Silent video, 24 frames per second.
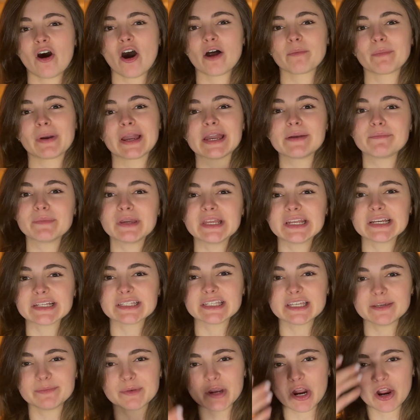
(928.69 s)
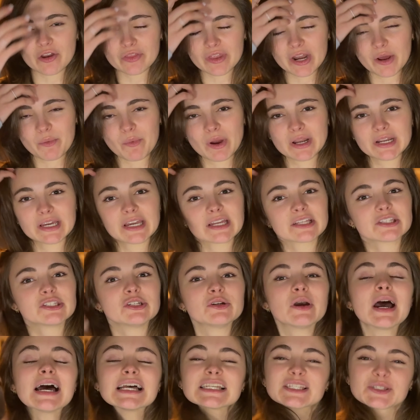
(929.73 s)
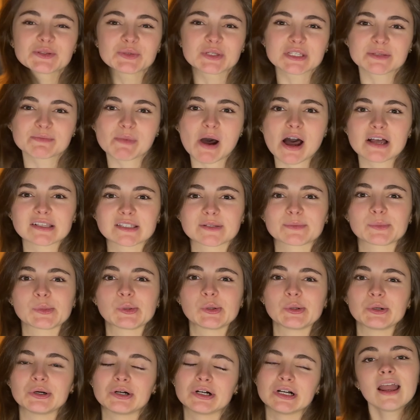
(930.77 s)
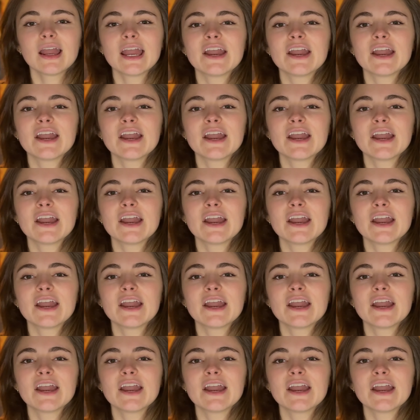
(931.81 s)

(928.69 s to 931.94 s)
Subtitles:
on my immediate TBR that I want to get to as soon as possible.